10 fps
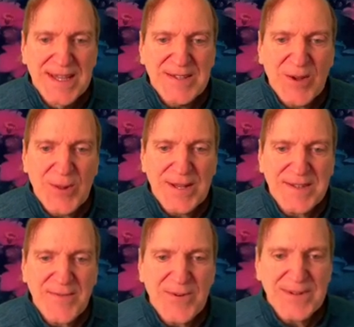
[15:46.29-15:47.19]
So let's
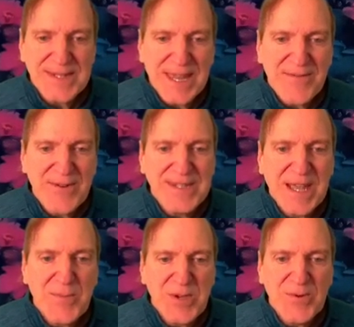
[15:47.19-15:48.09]
for, say, for
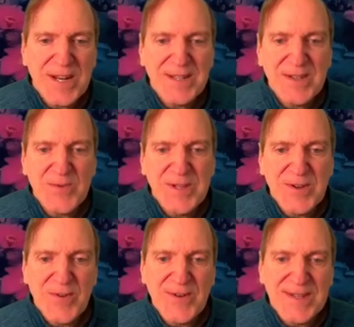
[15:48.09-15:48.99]
example, you wanted to switch
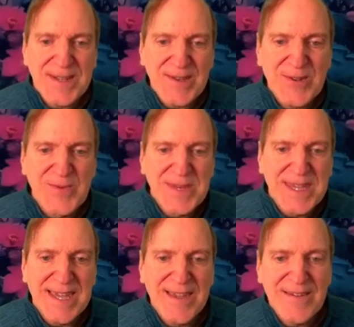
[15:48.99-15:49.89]
over to System
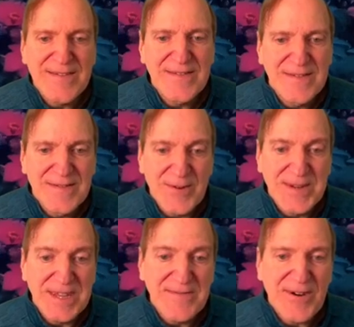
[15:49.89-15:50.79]
D for
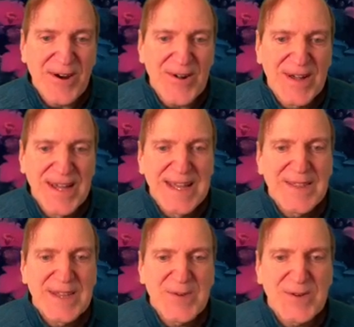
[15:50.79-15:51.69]
default,
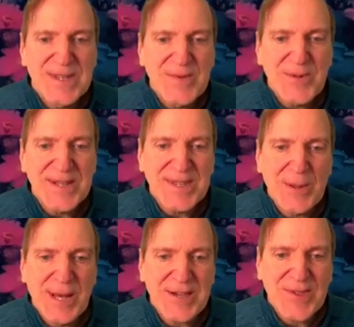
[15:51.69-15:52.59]
then you would simply
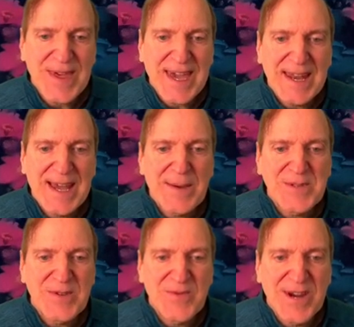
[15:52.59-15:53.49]
select that
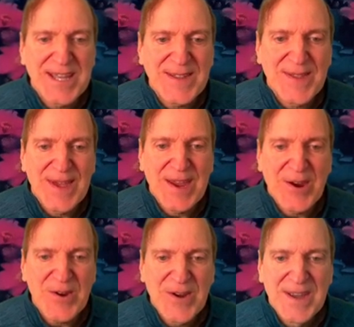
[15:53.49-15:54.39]
option right
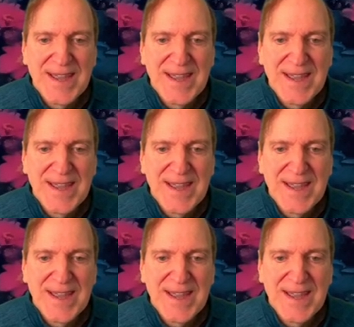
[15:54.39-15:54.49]
there,